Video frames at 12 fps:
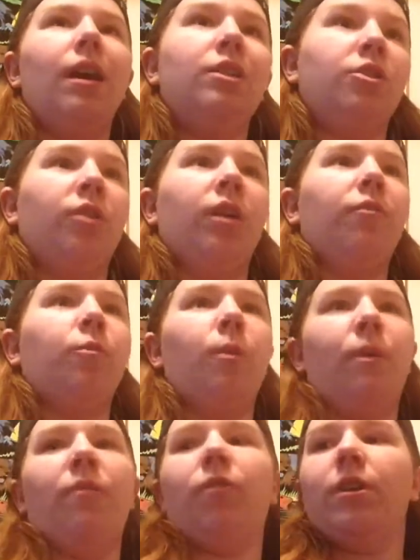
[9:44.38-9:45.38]
It's great for
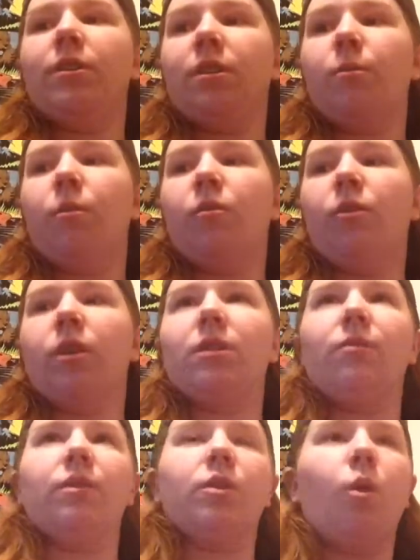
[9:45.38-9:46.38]
when my friends come over, because
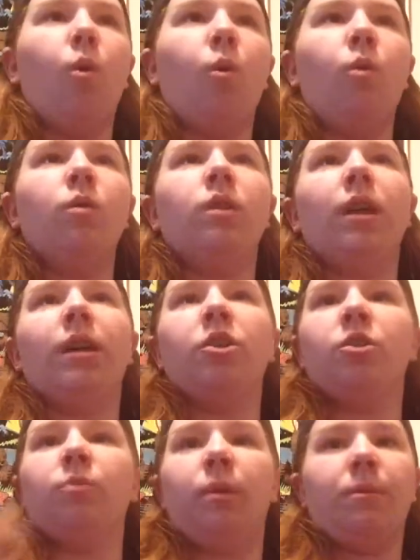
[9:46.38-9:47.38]
if it's cold, I
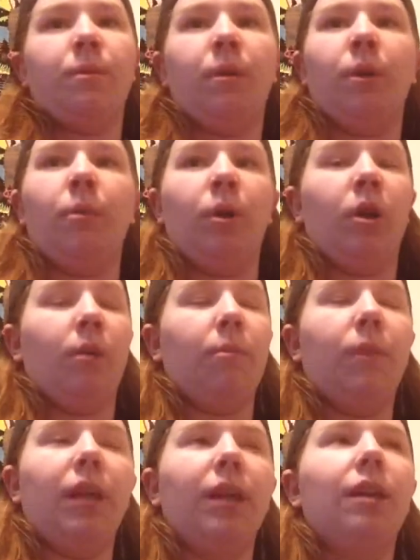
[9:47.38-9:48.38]
can just run up to my room and grab a
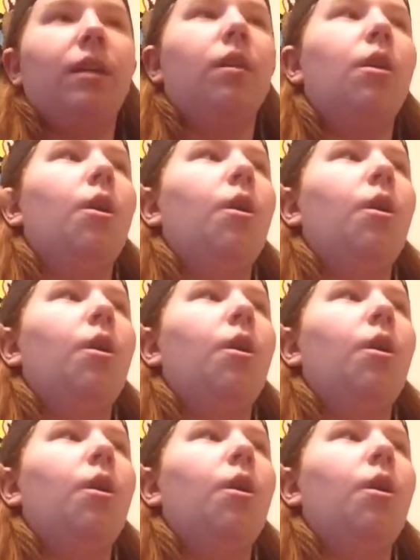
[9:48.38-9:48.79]
blanket.